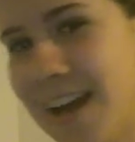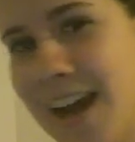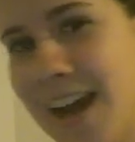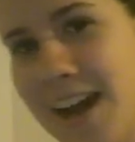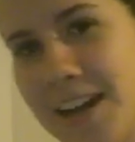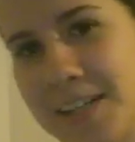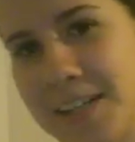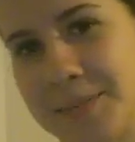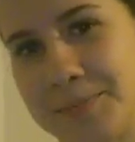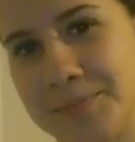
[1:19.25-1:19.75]

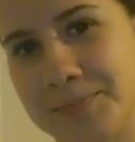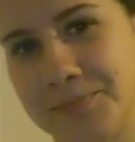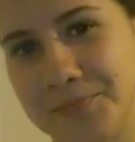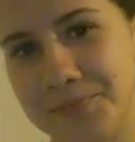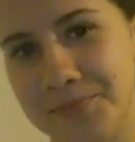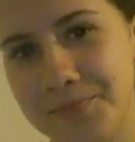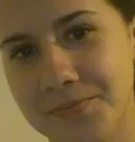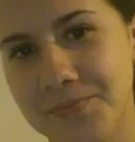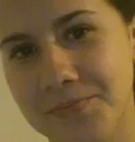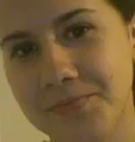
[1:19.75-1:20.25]
I'm
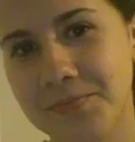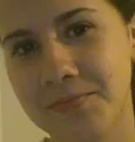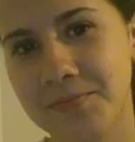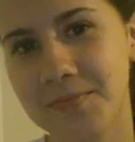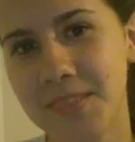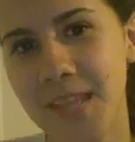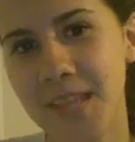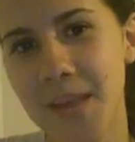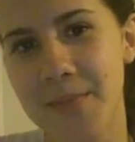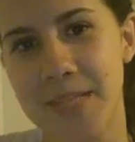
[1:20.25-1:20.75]

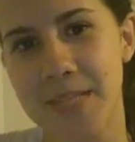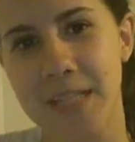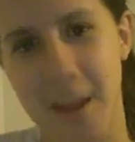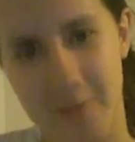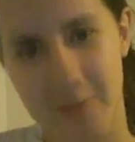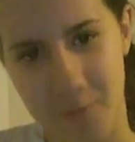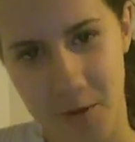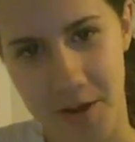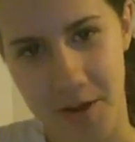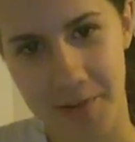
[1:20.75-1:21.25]
a
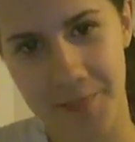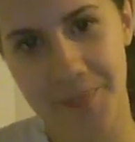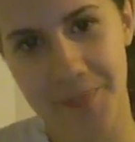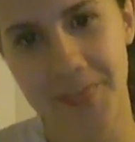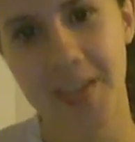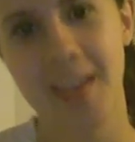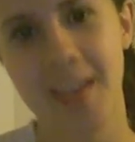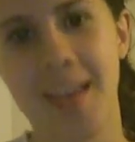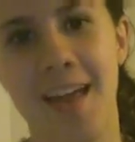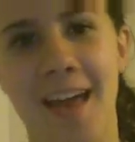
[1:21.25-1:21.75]
sophomore.
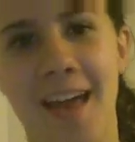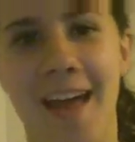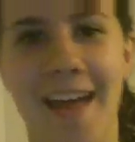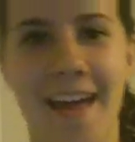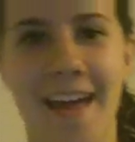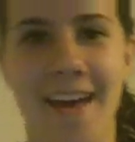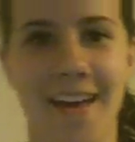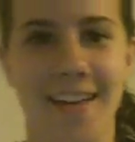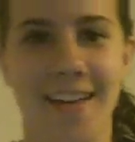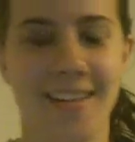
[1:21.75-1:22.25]

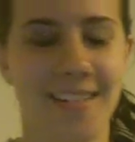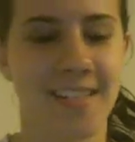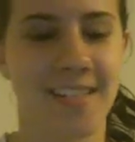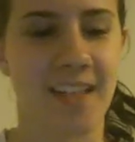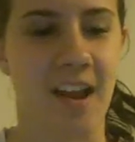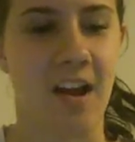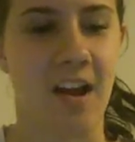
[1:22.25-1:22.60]
And,